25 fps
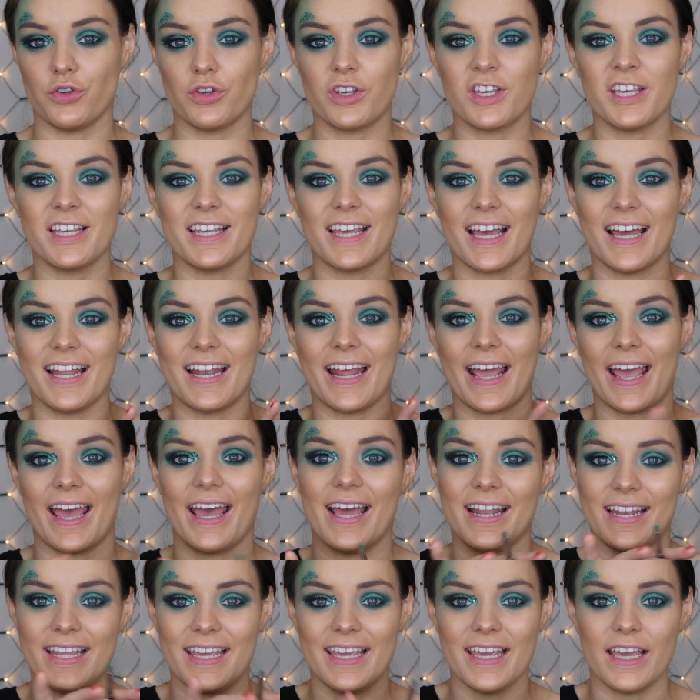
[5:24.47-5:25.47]
You can get
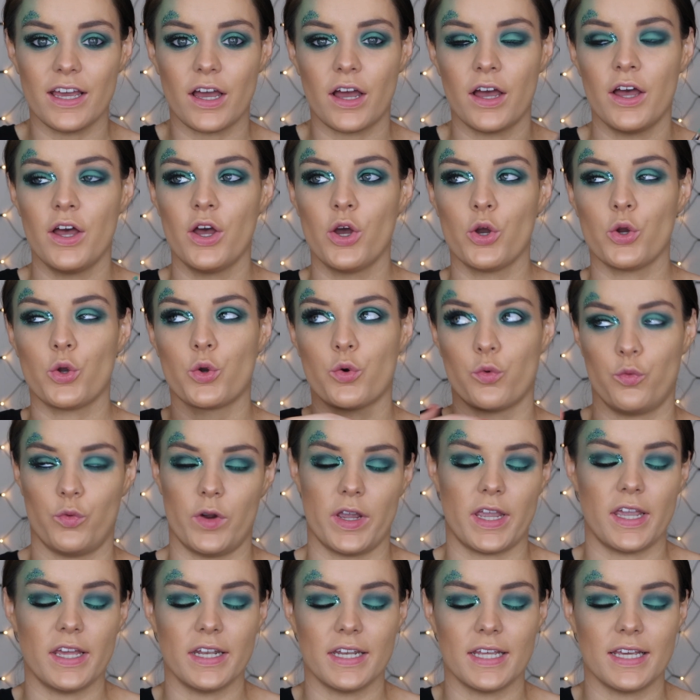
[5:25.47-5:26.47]
any
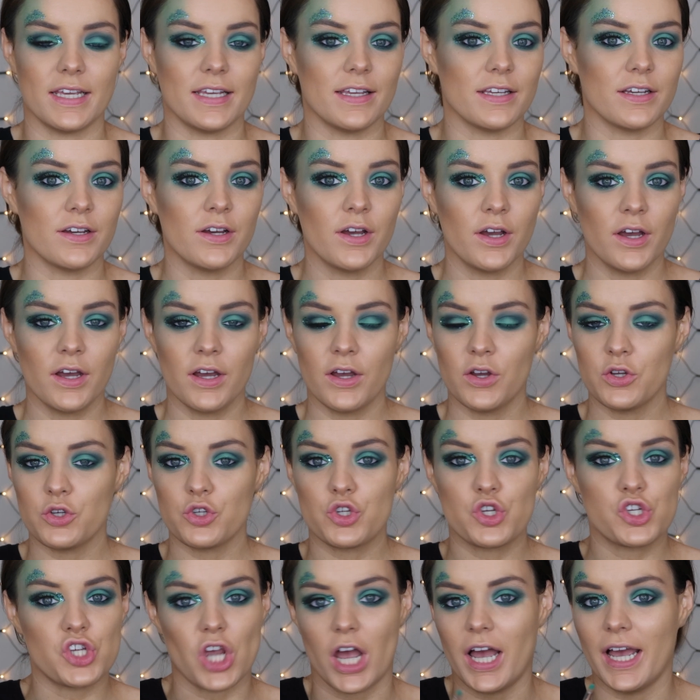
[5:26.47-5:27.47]
greeny,
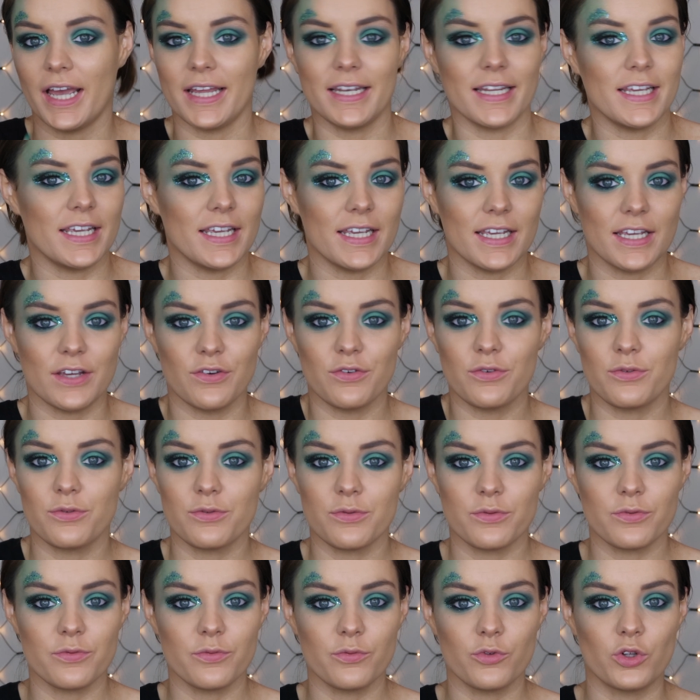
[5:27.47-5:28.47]
shiny,
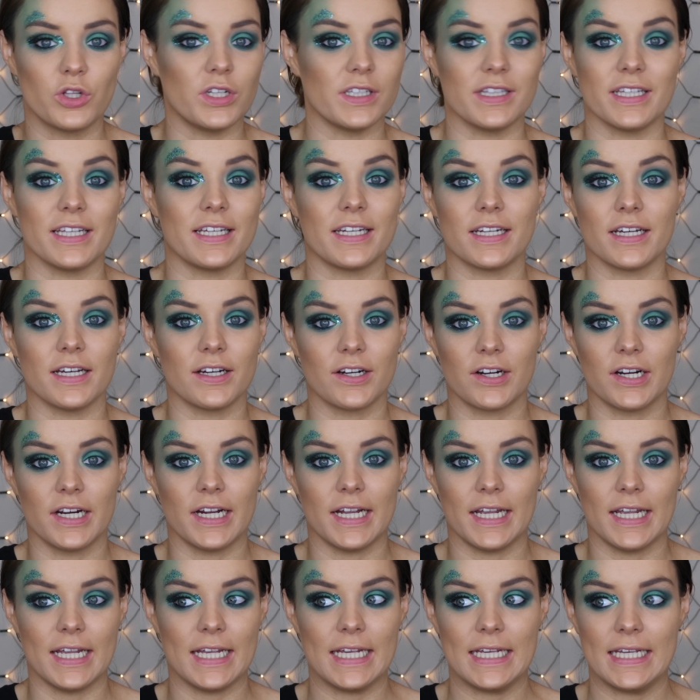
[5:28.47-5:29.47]

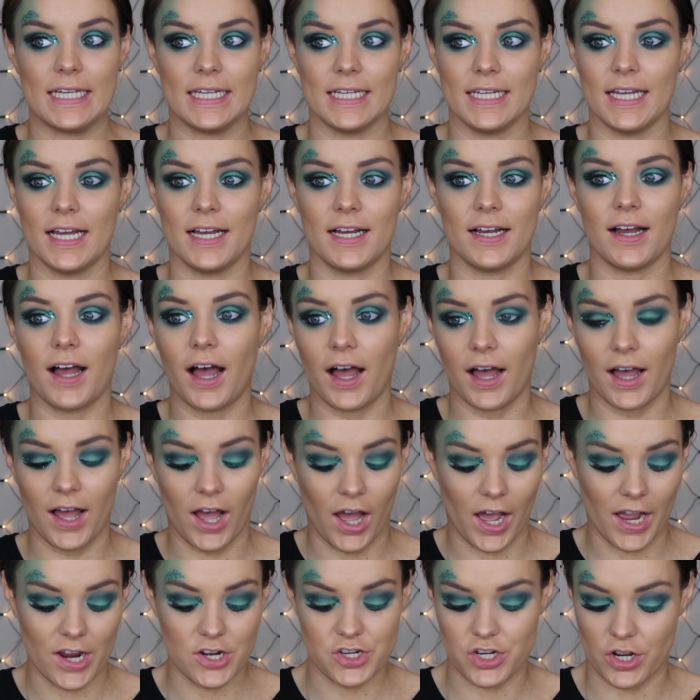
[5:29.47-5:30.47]
glittery
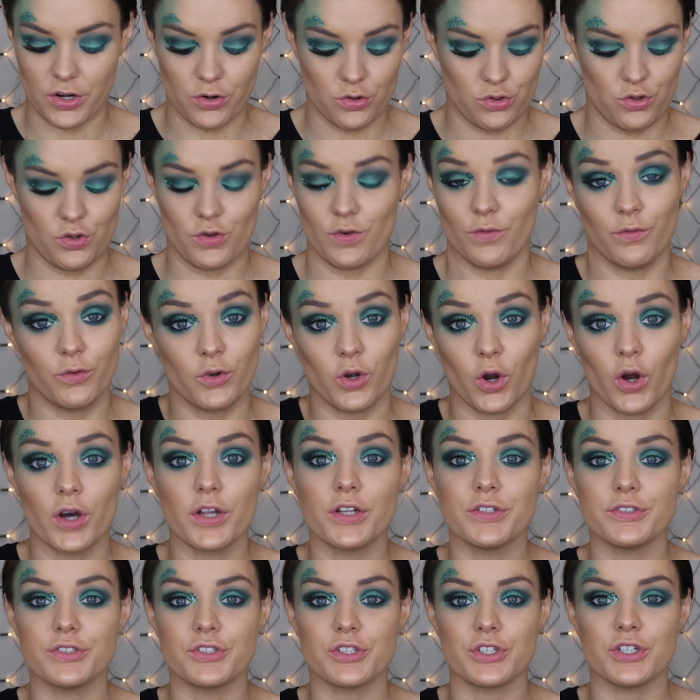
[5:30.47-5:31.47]
eyeshadow that you've
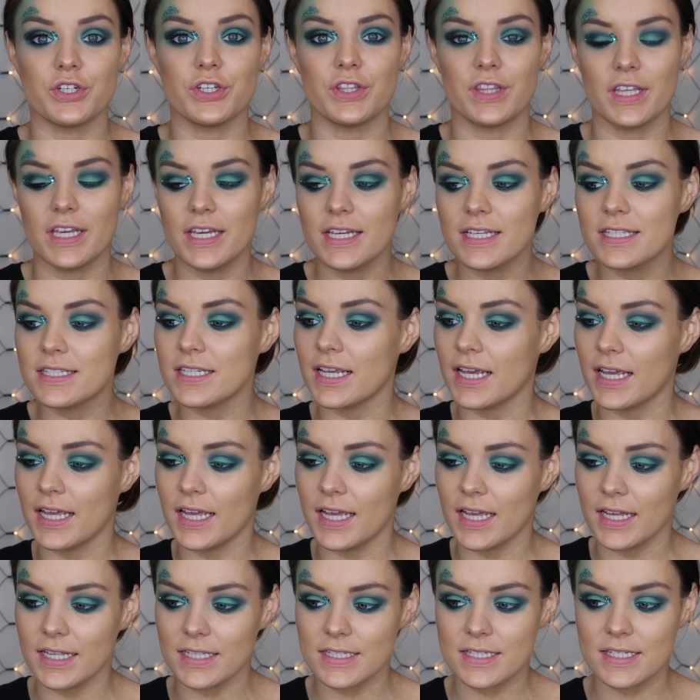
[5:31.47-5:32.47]
got and do this.
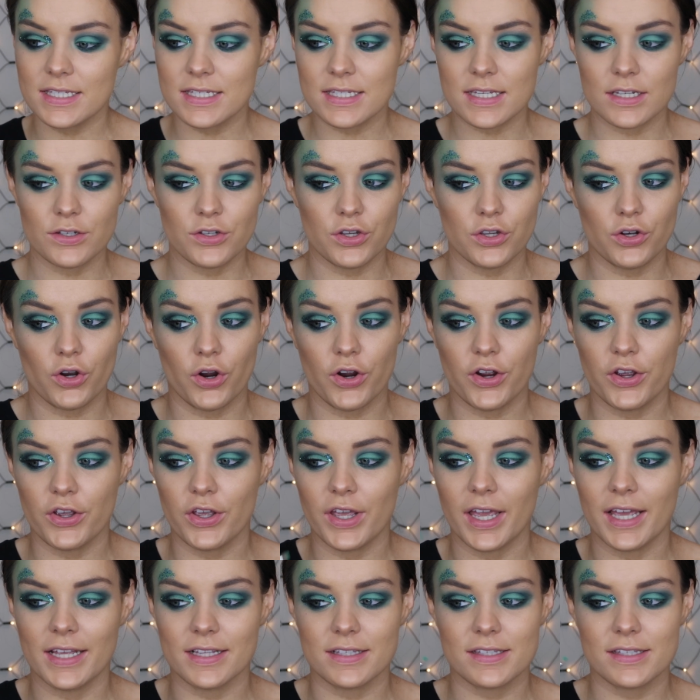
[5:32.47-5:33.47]
It's, you know,